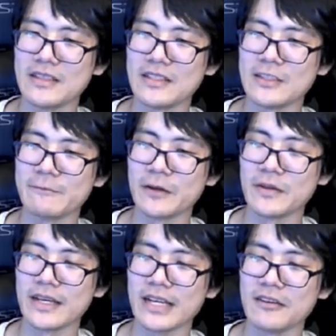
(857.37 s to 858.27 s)
just
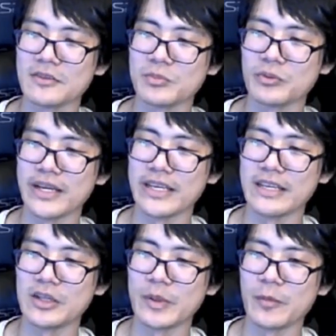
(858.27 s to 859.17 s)
felt like I was breaking
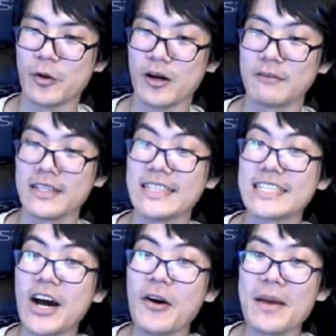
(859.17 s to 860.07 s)
a little bit more often
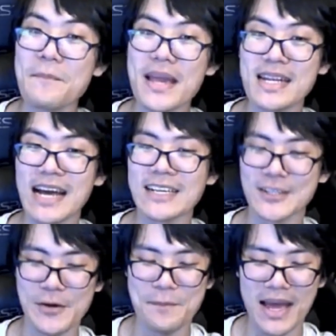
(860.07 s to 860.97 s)
until I made that
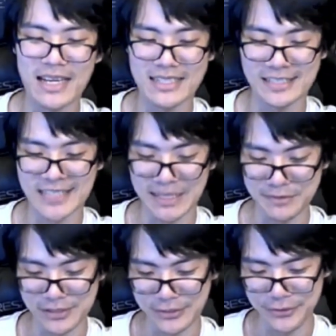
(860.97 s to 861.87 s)
comeback
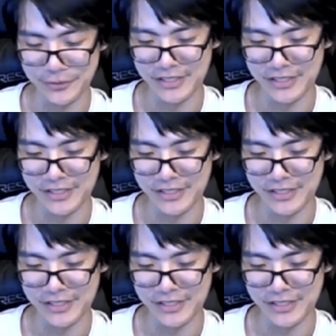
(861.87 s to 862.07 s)
game 2,